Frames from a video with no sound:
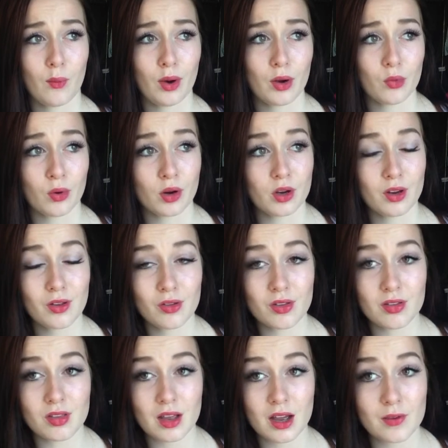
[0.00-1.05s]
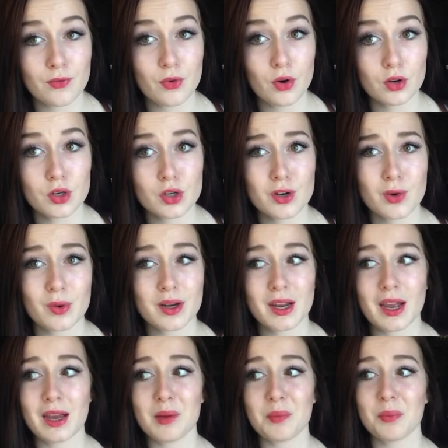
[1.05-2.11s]
what are we going to use this time for? To
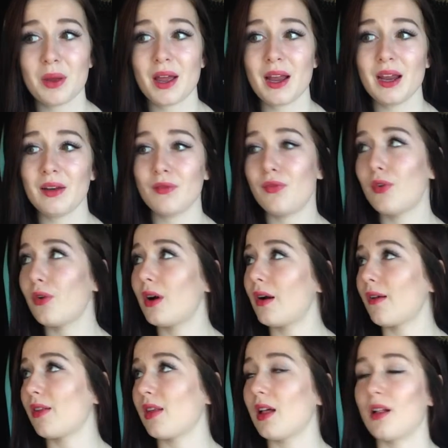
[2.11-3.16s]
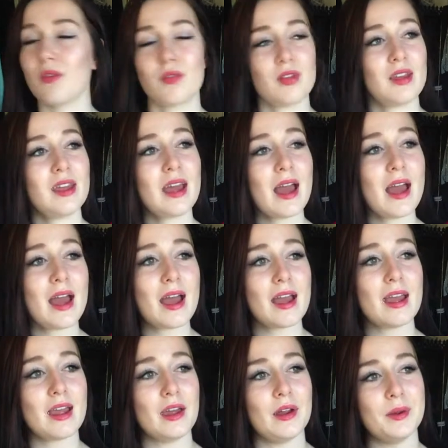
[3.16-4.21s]
create pain for ourselves.
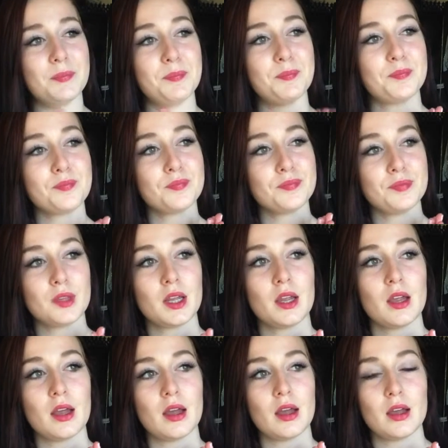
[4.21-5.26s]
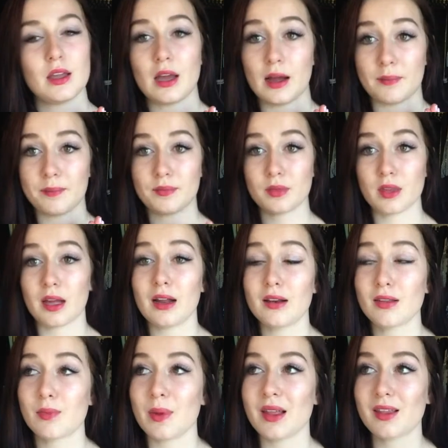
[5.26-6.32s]
Yay! Yeah, that
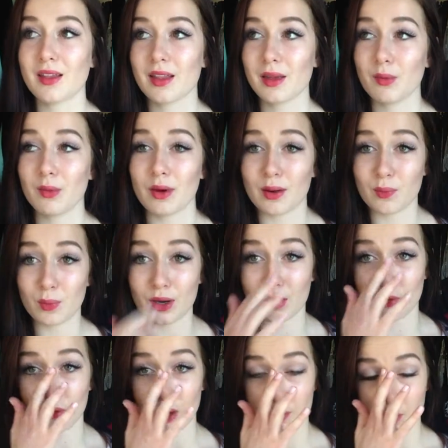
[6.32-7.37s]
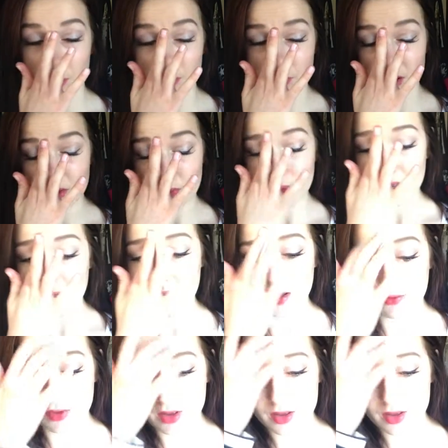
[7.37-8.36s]
is basically what we do up north, because we have